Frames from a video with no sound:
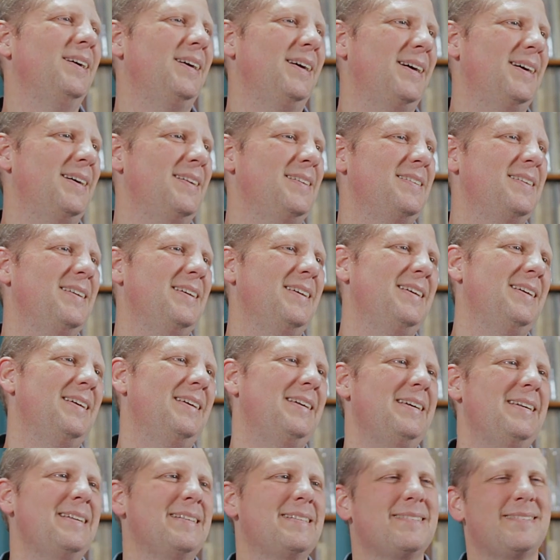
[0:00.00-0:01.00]
I
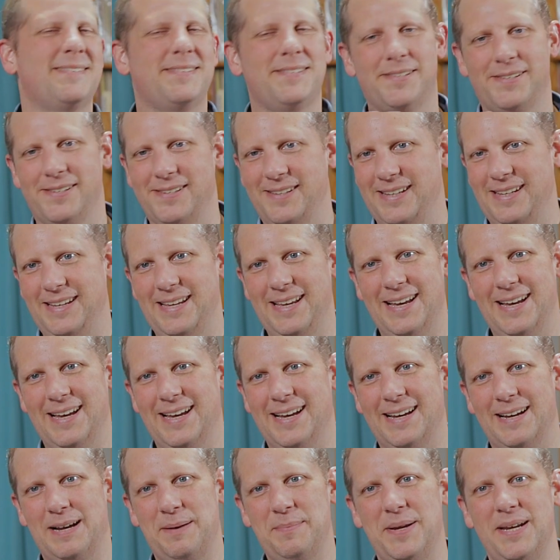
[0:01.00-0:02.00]

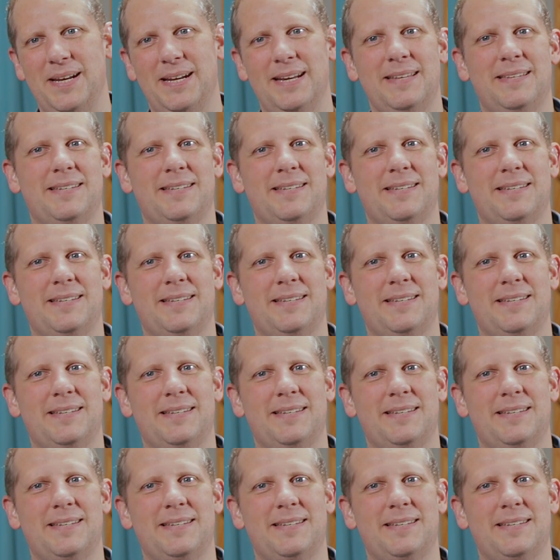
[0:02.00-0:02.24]
mean,